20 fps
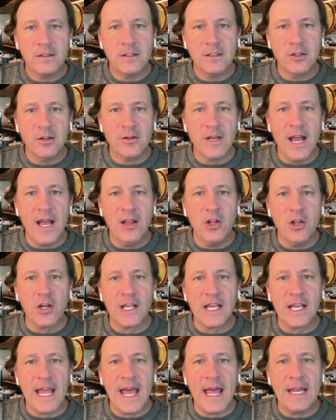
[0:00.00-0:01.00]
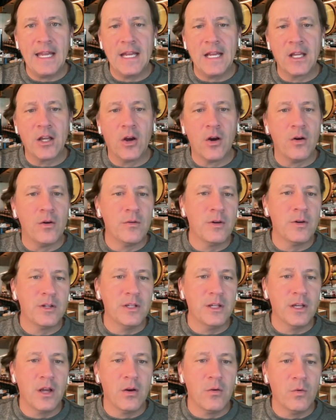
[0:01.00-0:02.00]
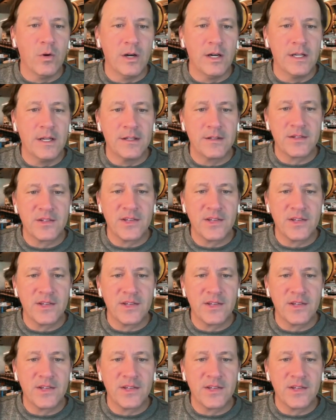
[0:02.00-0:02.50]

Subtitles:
you're not looking at it and going, well, you know what, a